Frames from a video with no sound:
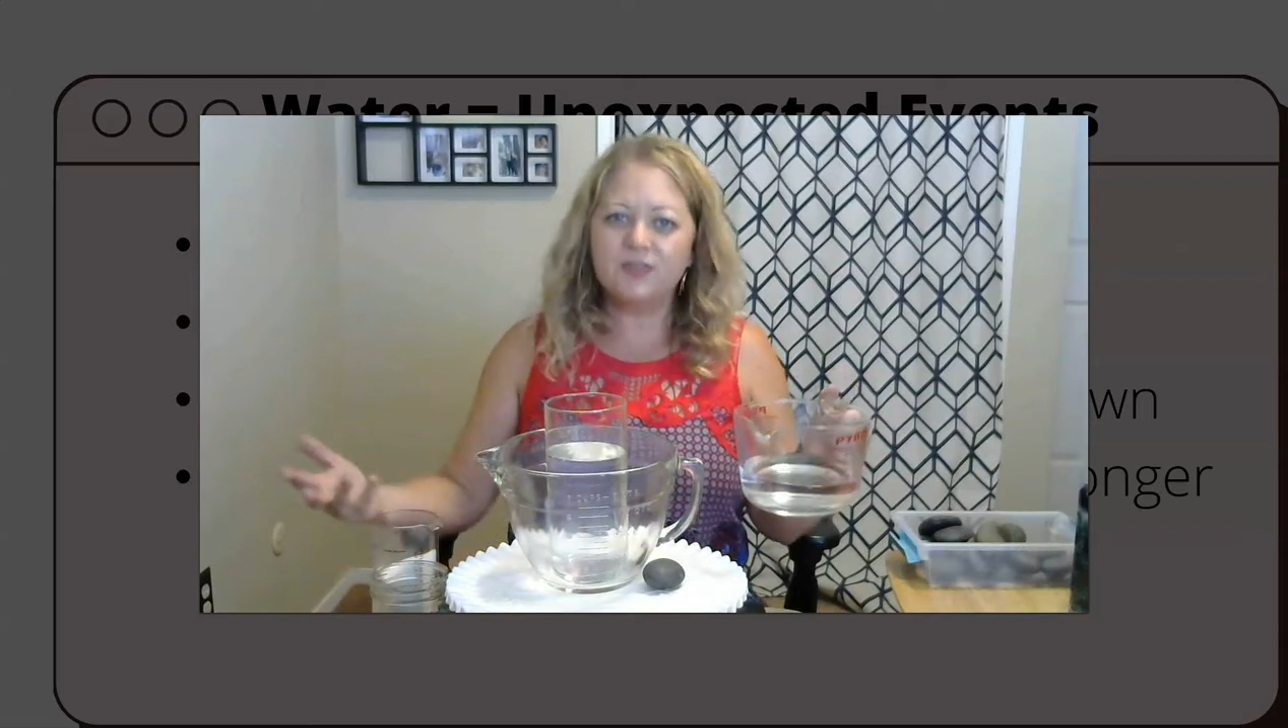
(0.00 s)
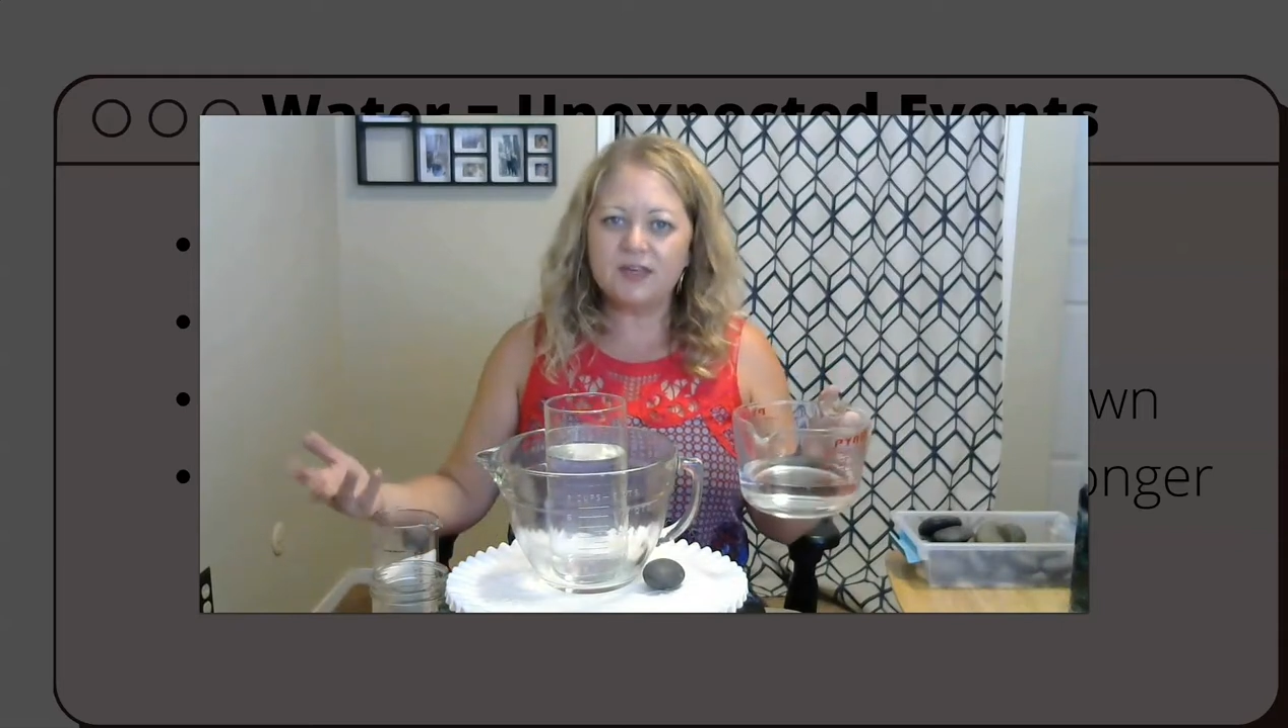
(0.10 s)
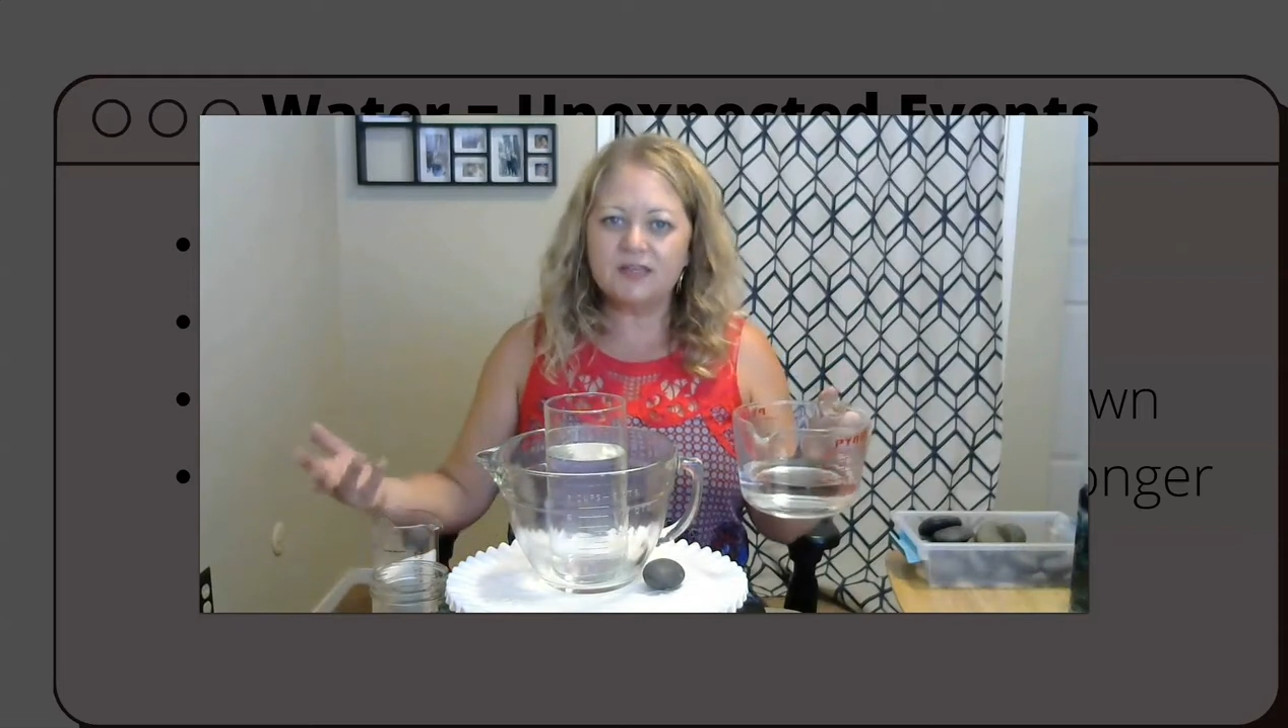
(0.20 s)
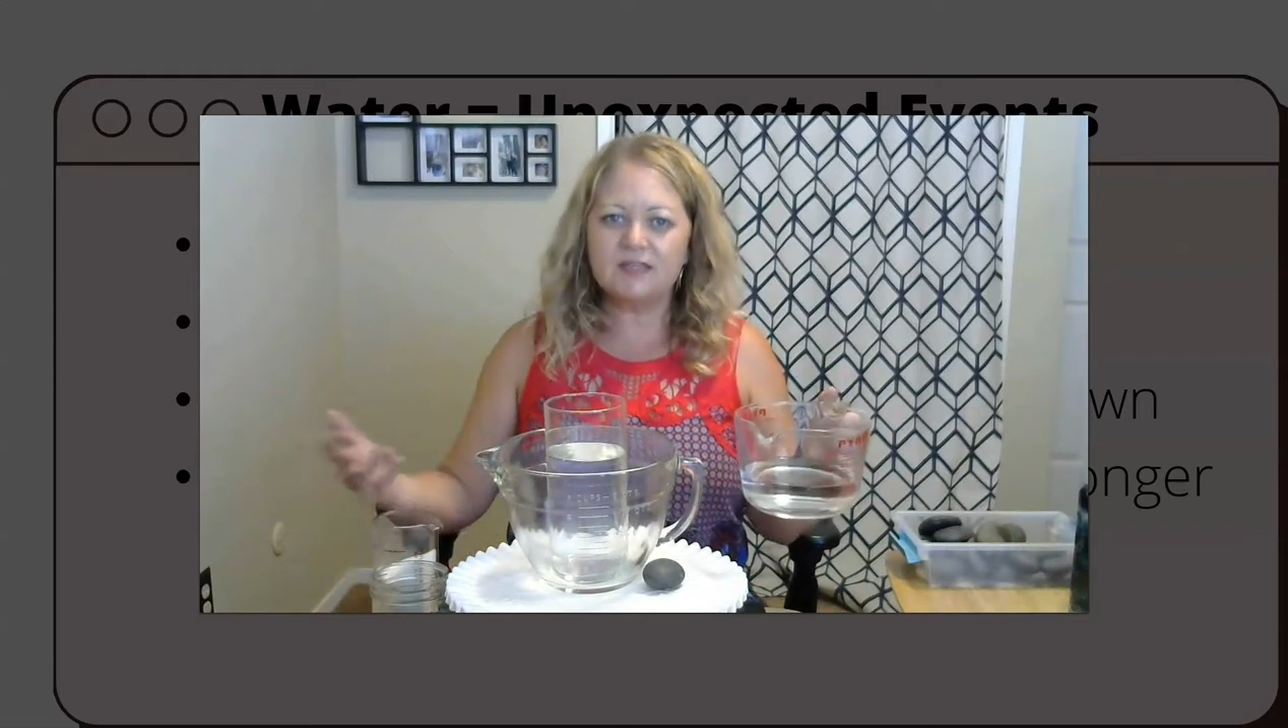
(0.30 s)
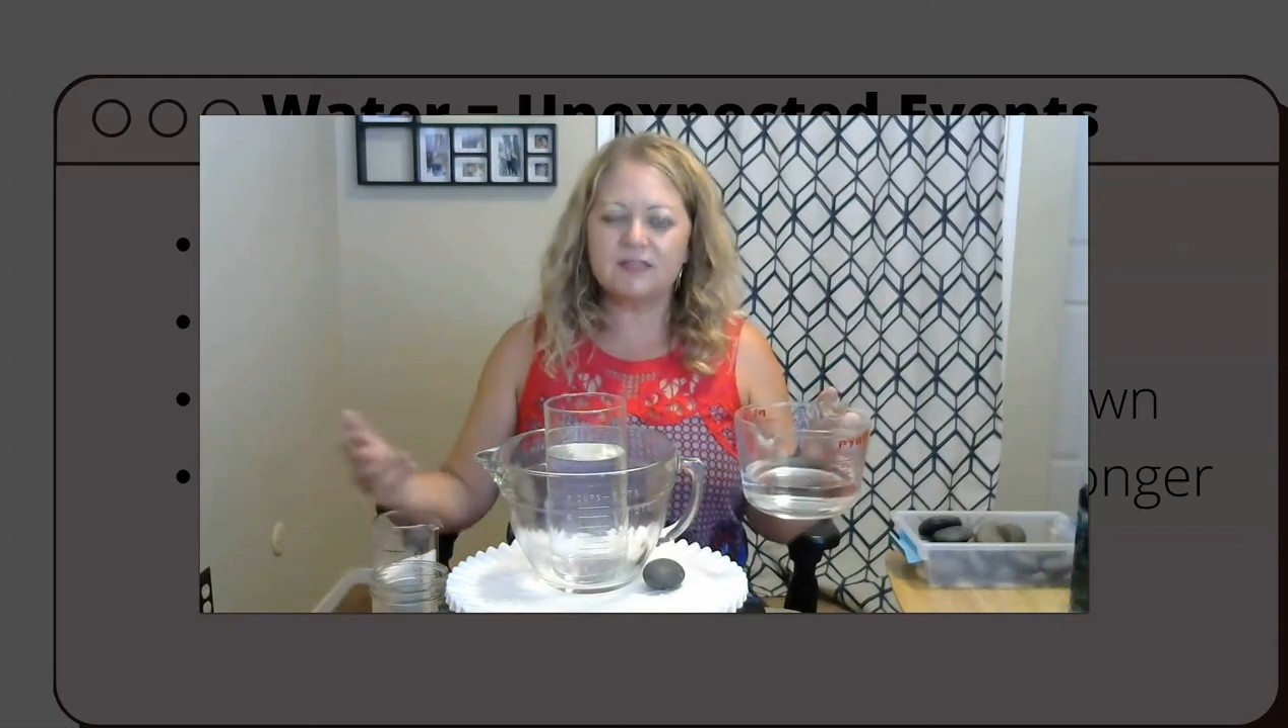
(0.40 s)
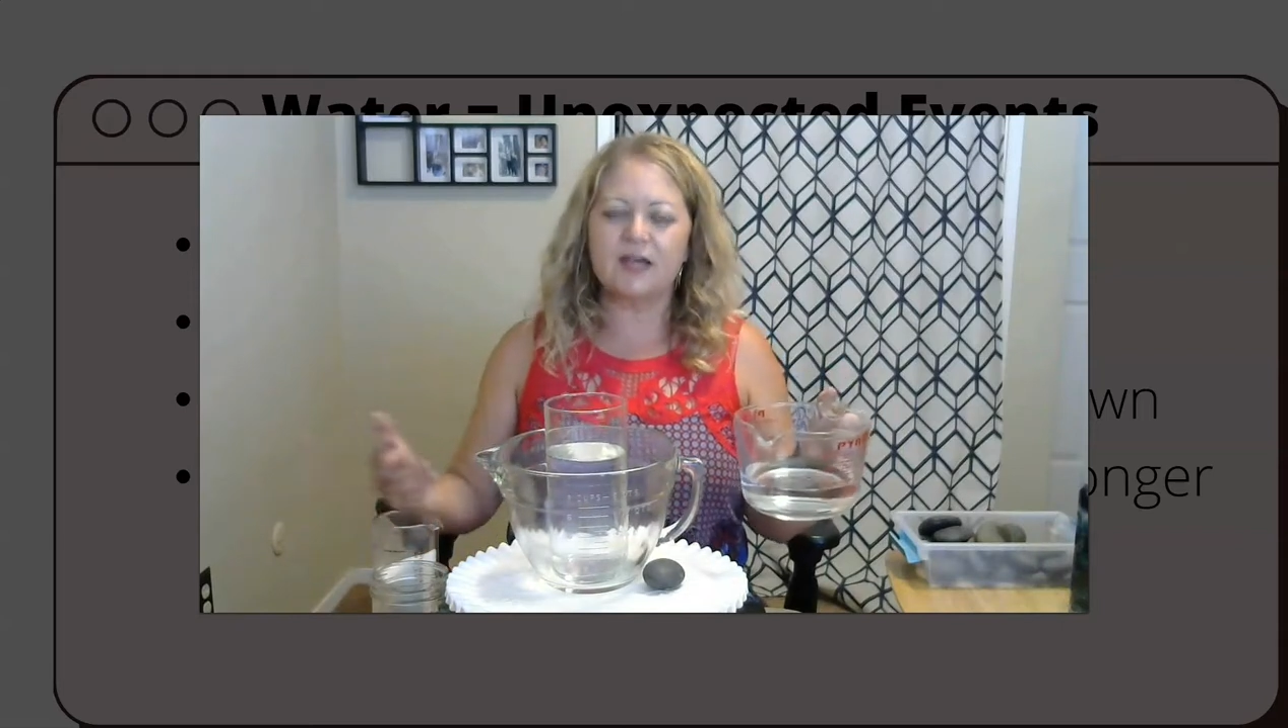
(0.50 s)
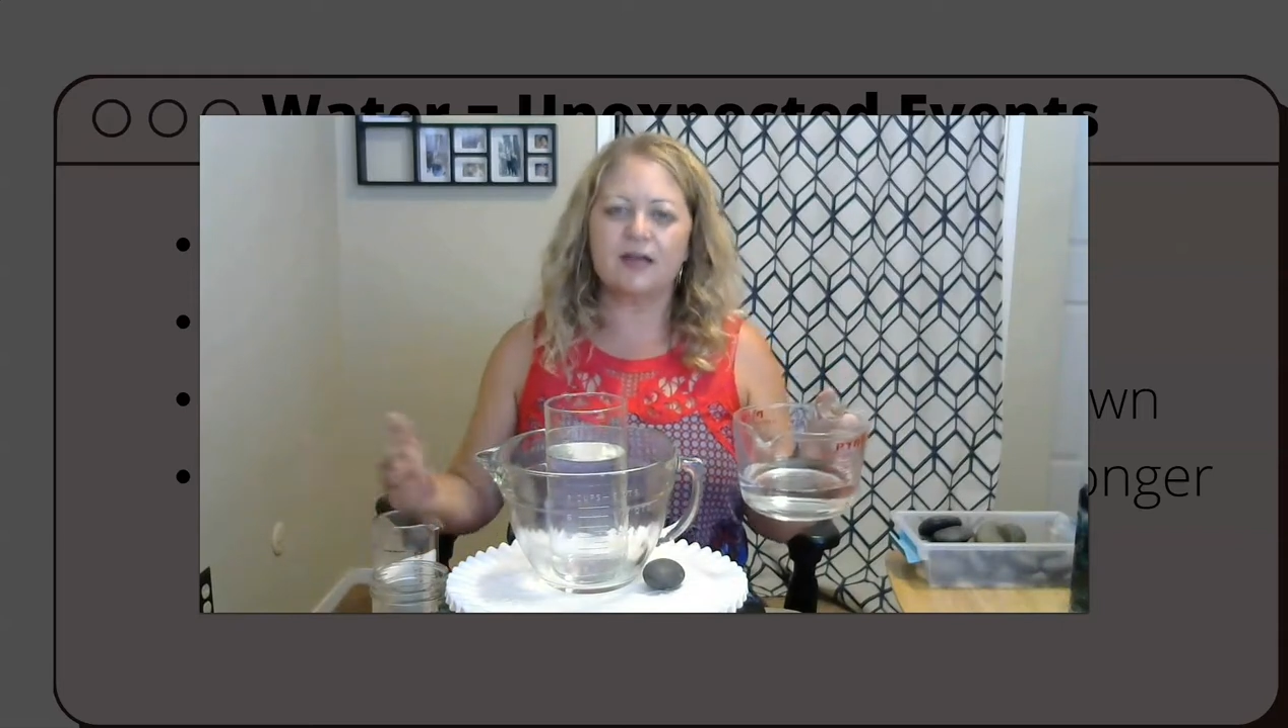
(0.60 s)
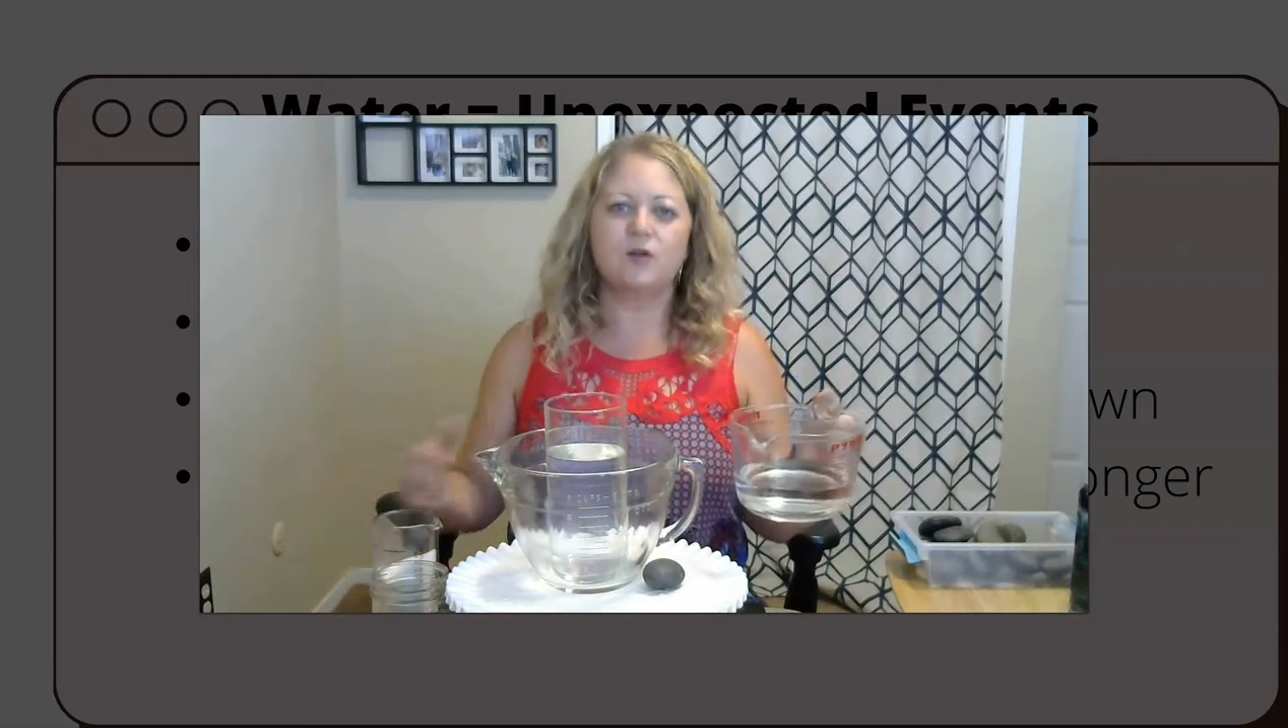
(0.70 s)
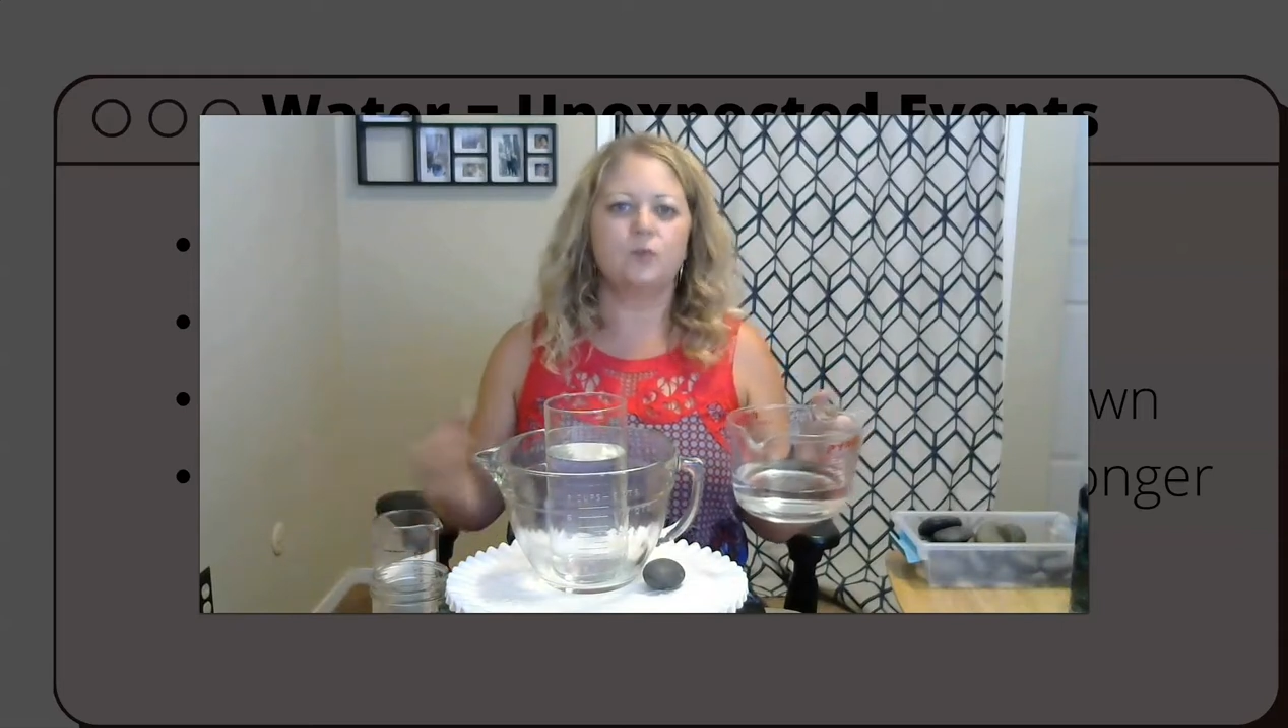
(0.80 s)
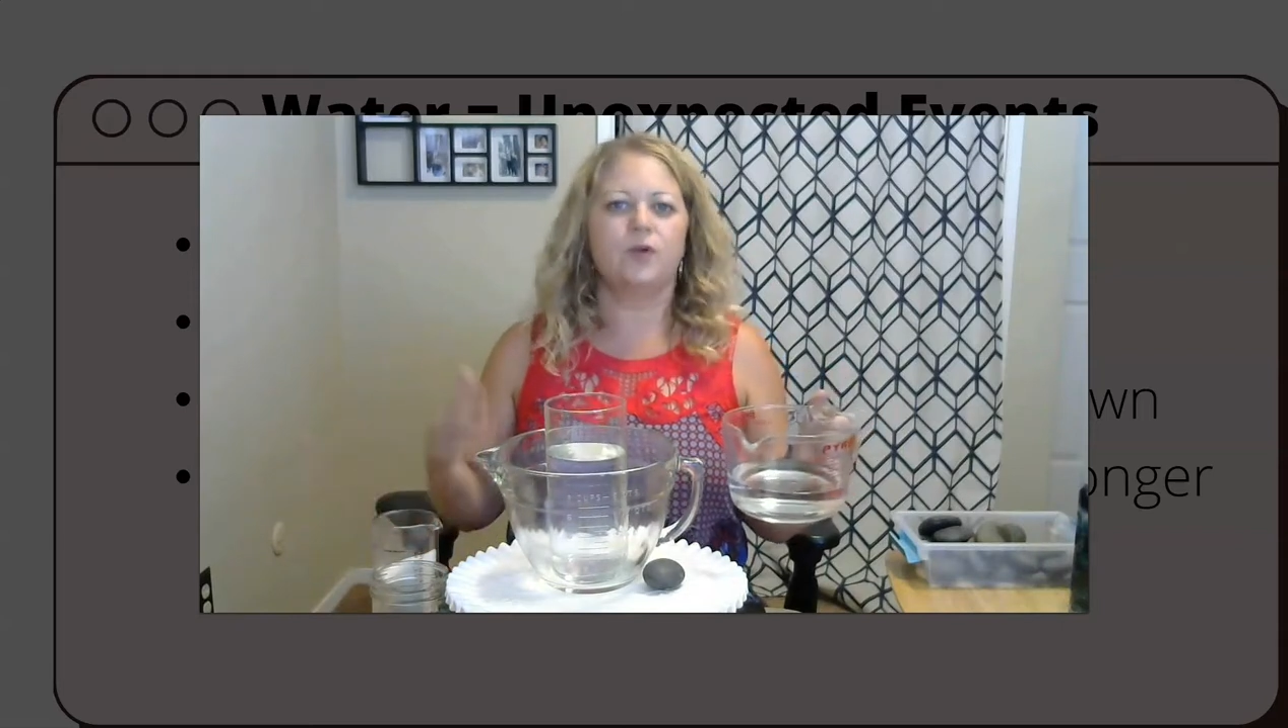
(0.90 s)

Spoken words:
that needs help,